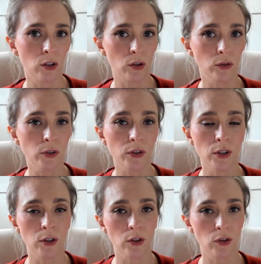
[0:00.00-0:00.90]
too loose and
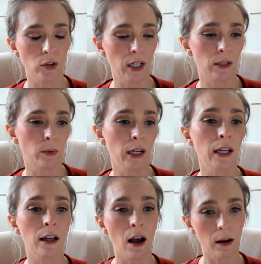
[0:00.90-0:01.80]
too strict when it
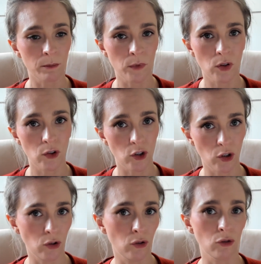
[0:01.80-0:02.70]
comes
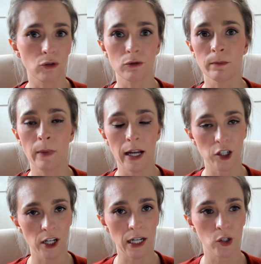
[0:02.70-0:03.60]
to
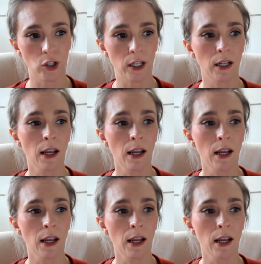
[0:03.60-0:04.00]
education,